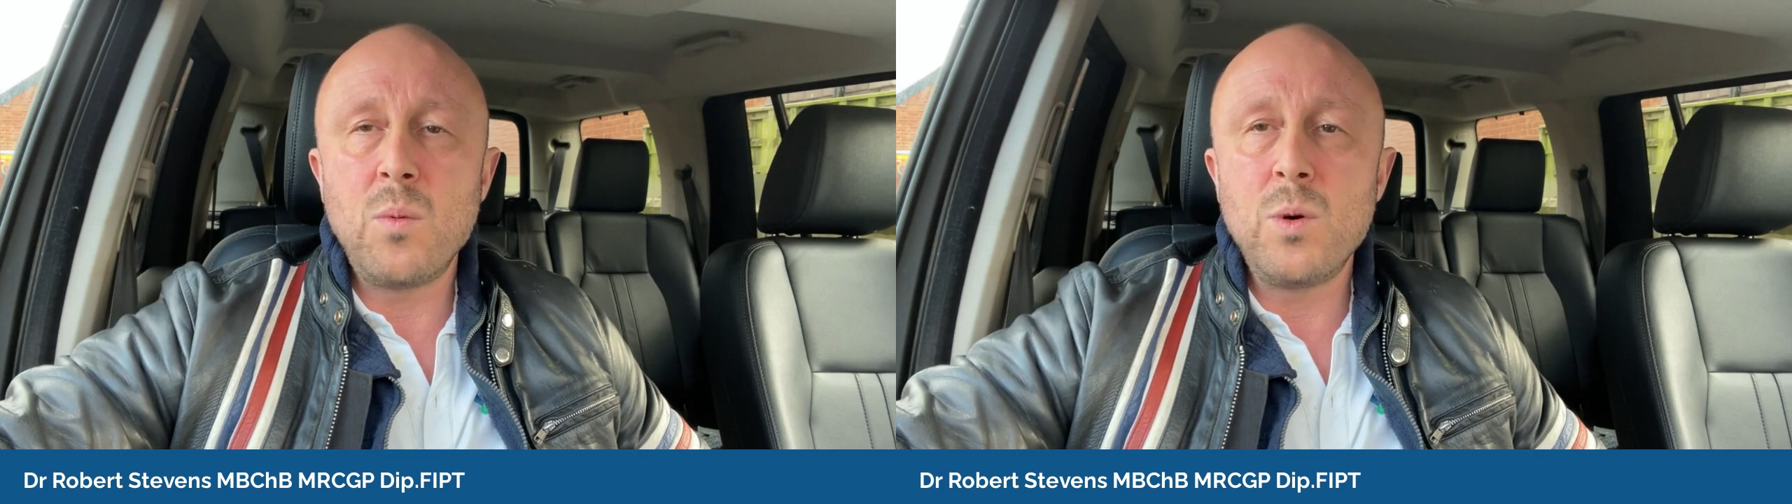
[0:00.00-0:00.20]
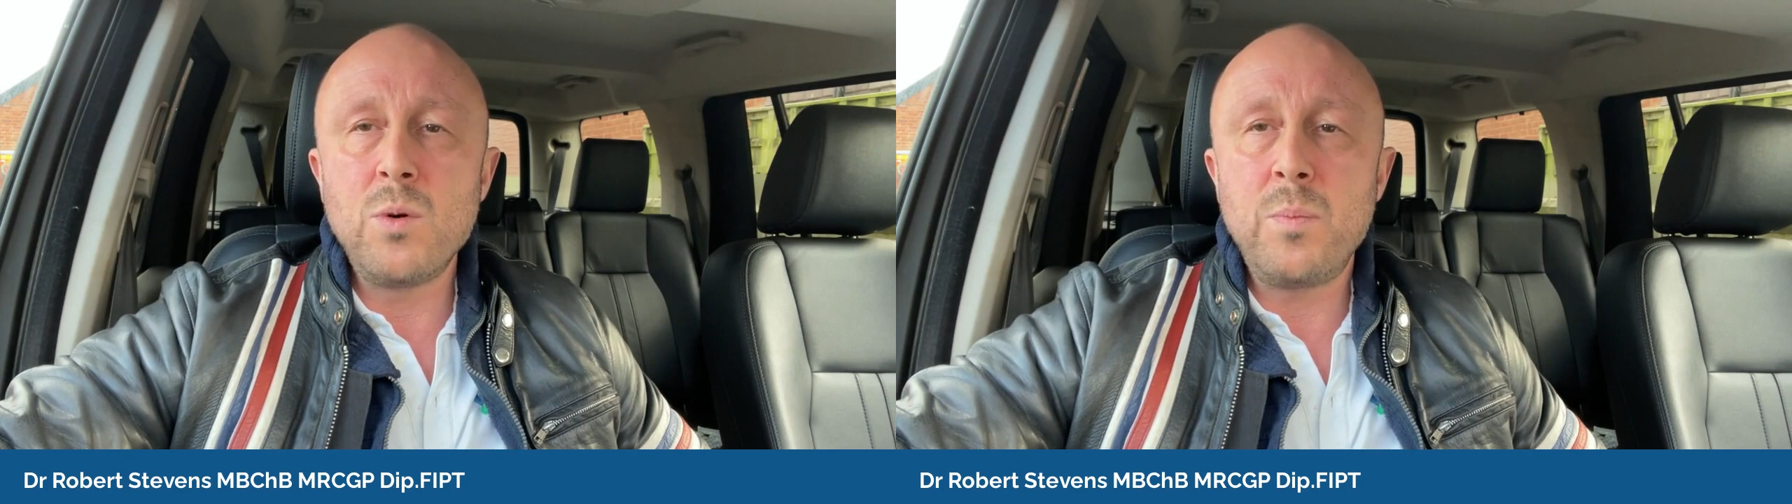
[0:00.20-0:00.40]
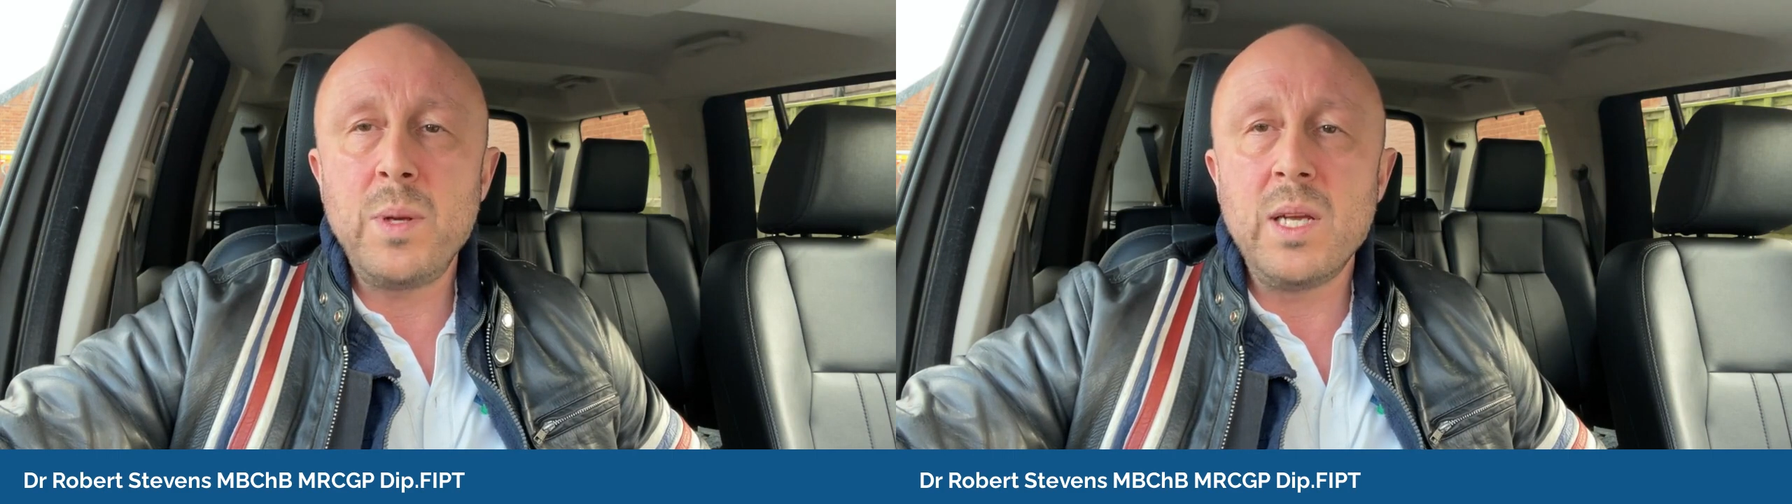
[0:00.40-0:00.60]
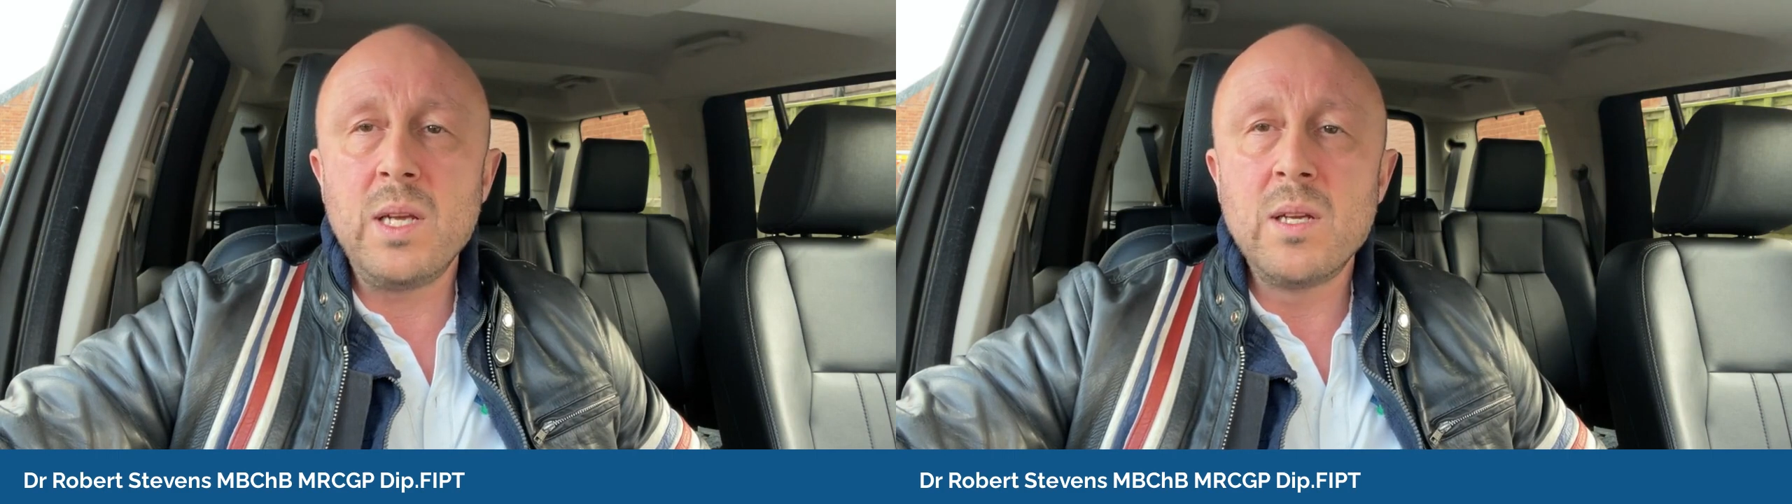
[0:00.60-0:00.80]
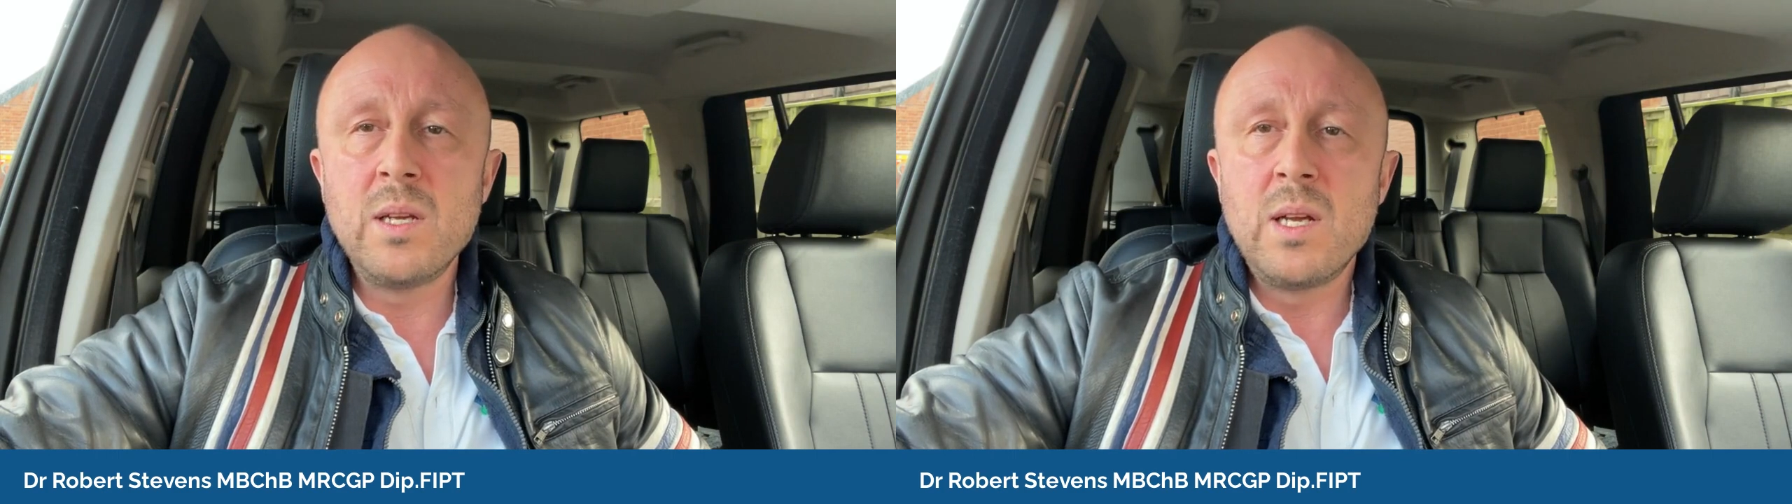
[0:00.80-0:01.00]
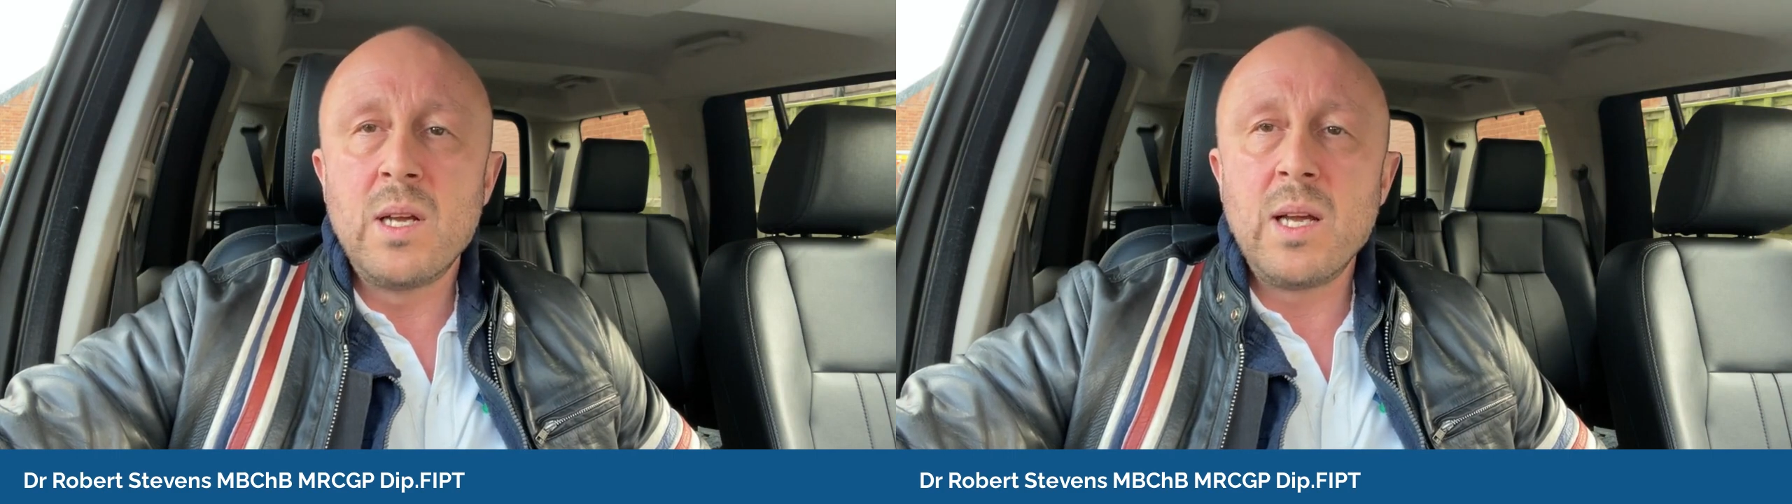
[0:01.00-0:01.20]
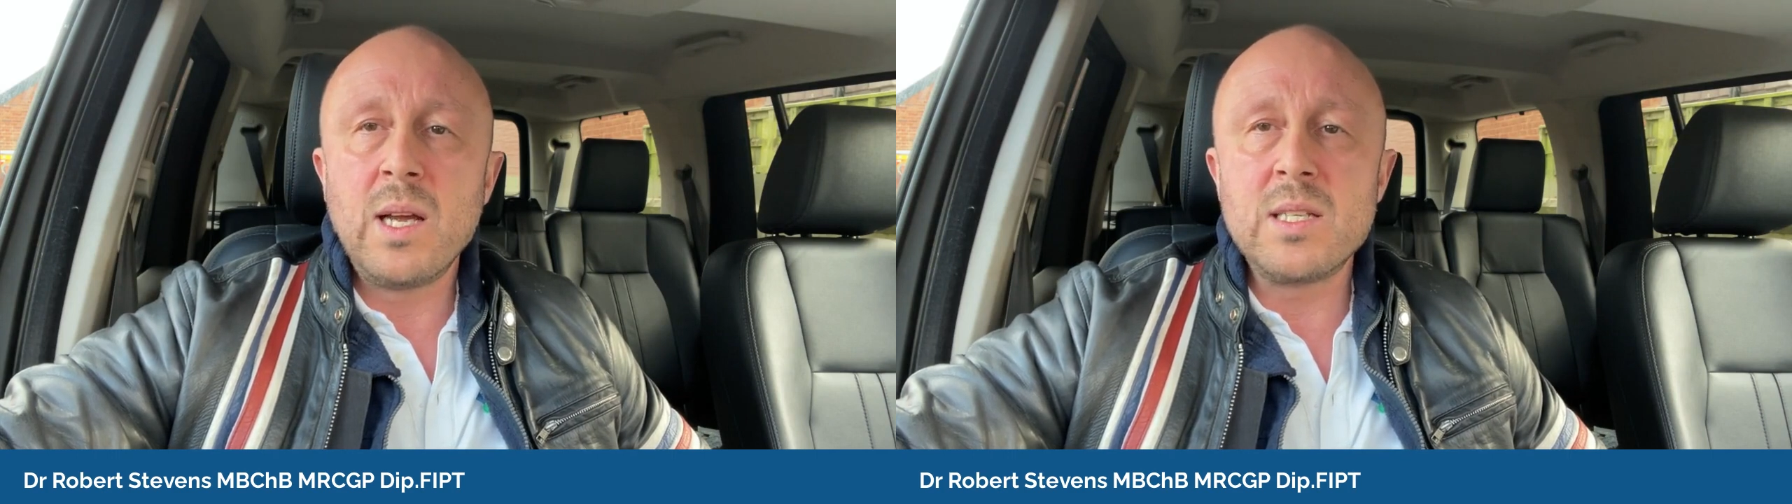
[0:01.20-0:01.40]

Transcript: will be a